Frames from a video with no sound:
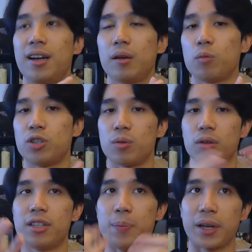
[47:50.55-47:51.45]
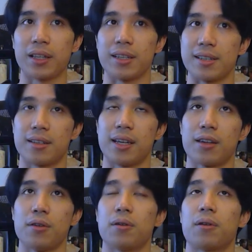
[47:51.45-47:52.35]
which typically is like
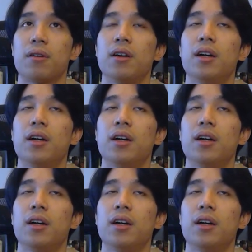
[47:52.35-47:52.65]
your